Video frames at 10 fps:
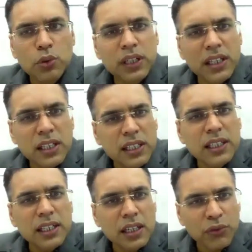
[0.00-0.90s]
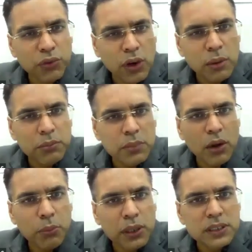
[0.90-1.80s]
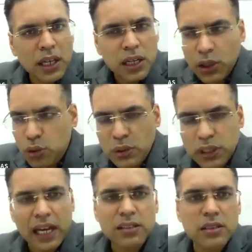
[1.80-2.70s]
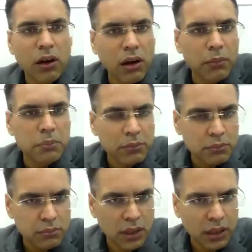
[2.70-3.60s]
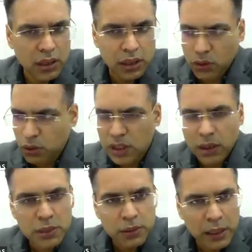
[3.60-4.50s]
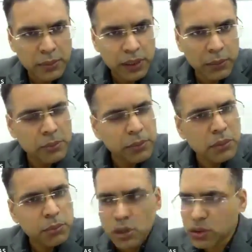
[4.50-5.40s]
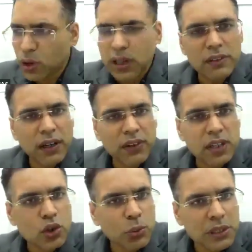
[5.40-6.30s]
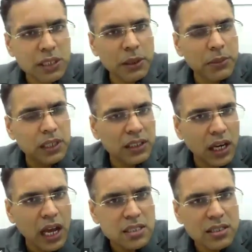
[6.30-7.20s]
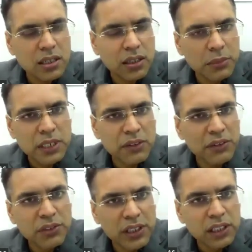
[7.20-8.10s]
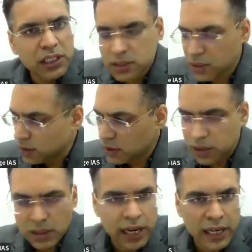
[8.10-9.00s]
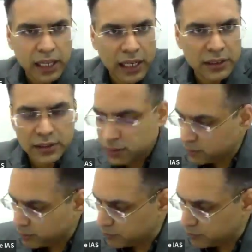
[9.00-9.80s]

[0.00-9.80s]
do we really need a reform, a new tax law, in terms of amendment? Because already we have done so much amendment in the last 10, 15 years in the direct tax.